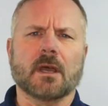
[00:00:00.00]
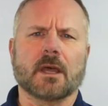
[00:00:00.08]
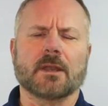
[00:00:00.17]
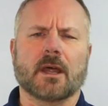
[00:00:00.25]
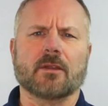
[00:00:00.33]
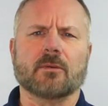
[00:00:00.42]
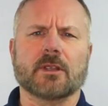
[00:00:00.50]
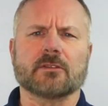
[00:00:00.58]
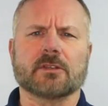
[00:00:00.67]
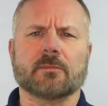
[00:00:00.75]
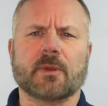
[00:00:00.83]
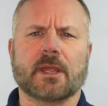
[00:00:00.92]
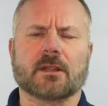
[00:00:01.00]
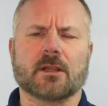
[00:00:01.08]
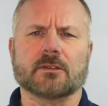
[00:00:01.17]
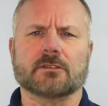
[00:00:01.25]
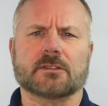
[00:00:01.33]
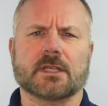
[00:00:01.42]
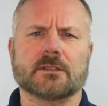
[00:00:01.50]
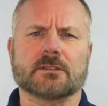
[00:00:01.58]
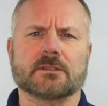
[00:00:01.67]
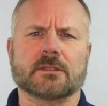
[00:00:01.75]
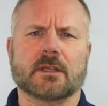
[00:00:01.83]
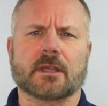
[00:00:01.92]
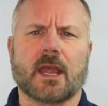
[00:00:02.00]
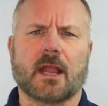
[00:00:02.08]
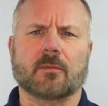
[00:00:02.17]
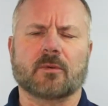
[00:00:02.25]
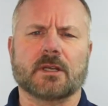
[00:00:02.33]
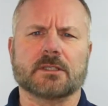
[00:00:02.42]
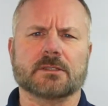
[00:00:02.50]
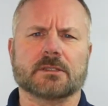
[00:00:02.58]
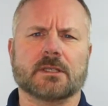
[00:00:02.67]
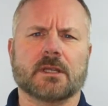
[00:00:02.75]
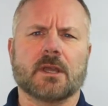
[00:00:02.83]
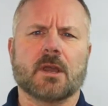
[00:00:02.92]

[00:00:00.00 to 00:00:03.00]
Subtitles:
Another reason to pay close attention to the calibration